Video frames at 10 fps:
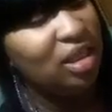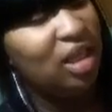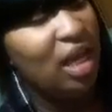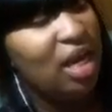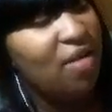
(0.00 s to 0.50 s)
It's just
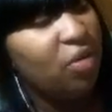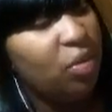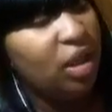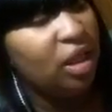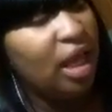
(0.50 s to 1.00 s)
they never
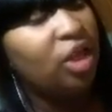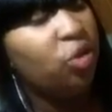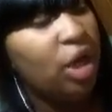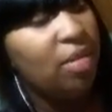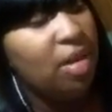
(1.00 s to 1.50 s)
really they
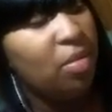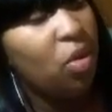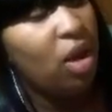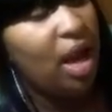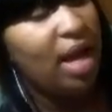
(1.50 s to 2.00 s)
treated me
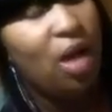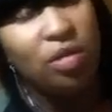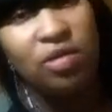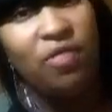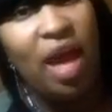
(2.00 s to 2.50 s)
more like I
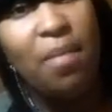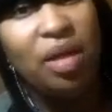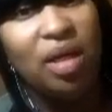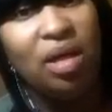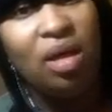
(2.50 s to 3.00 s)
was
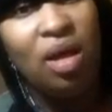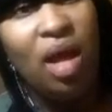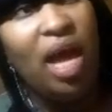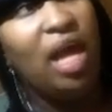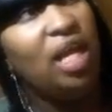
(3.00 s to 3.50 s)
family.
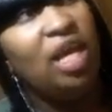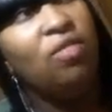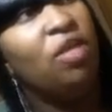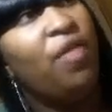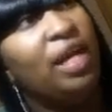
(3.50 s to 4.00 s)
And
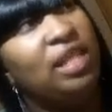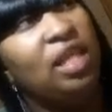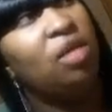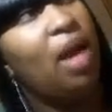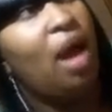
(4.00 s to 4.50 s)
even if I see
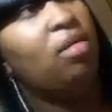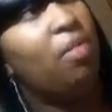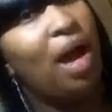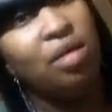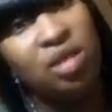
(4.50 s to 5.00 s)
them out and
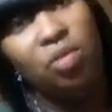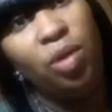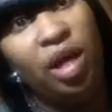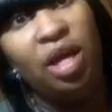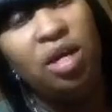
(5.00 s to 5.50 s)
about
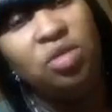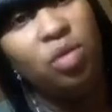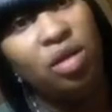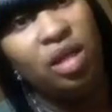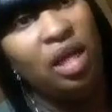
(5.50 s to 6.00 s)
somewhere else,
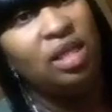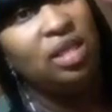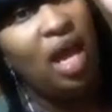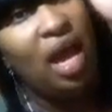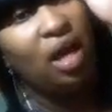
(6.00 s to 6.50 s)
whether it's
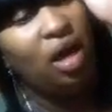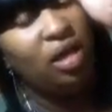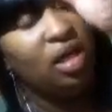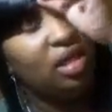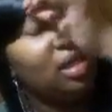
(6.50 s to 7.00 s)
like
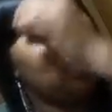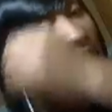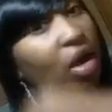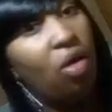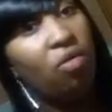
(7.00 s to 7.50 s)
another
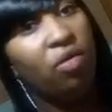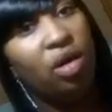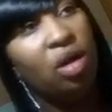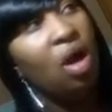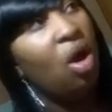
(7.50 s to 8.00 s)
state
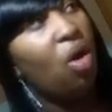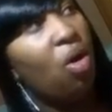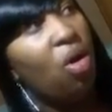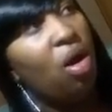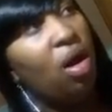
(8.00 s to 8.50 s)
over
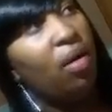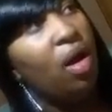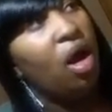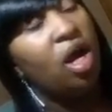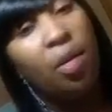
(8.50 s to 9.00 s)
or
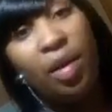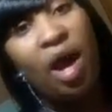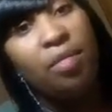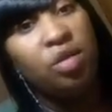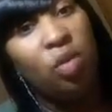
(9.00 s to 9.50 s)
a couple
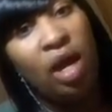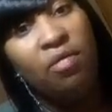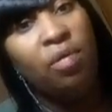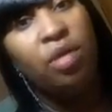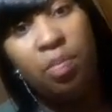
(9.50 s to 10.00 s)
hours
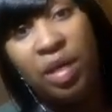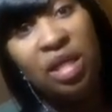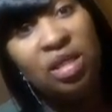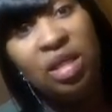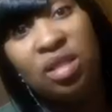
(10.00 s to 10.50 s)
away from the
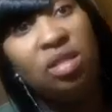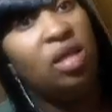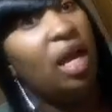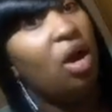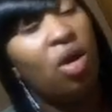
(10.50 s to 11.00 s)
business,
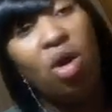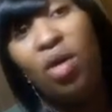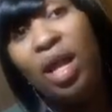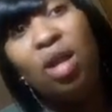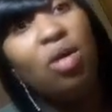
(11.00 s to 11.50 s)
they oh
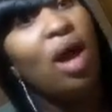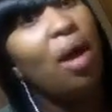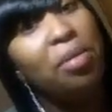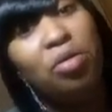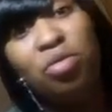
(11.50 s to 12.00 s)
hello,
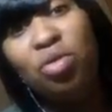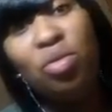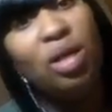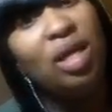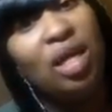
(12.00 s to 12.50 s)
how are you
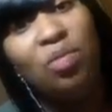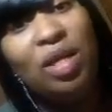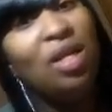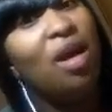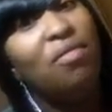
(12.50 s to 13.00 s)
doing? And
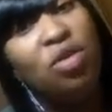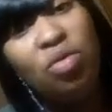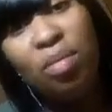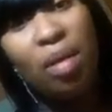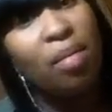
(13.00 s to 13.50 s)
we love
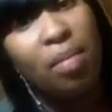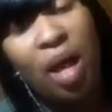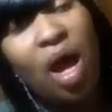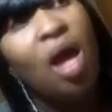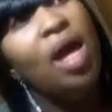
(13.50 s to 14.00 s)
you and blah blah
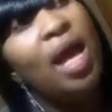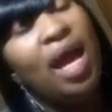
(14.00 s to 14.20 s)
blah.